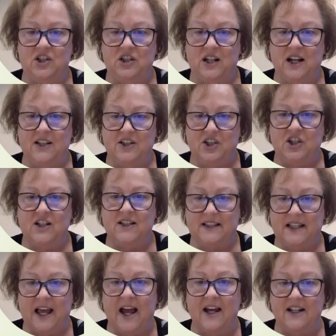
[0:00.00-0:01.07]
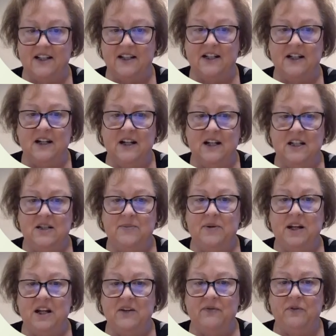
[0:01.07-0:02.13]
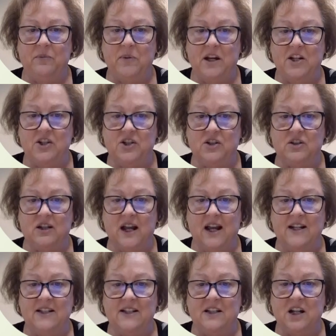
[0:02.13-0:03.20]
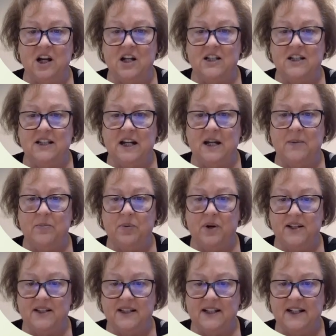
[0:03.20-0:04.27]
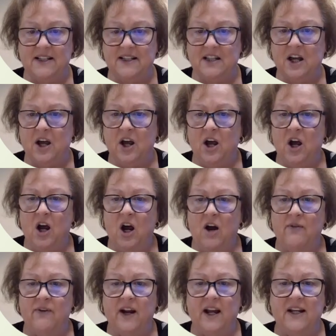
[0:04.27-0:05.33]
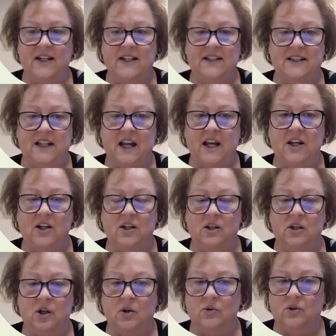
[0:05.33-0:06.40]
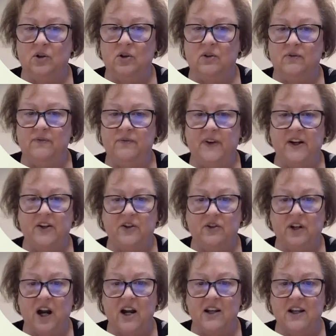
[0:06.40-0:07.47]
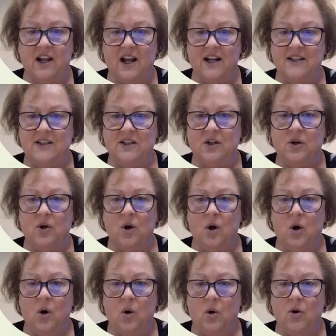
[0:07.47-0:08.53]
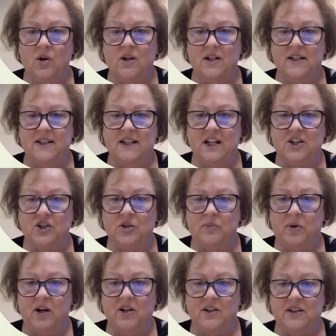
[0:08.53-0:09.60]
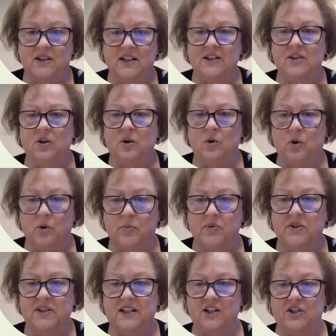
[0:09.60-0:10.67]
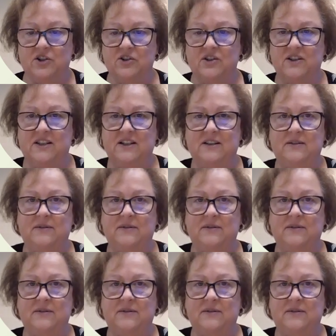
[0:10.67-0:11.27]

as just that, to be informational, and is not to take precedence over any state, local, federal guidelines, organizational policies, or procedures.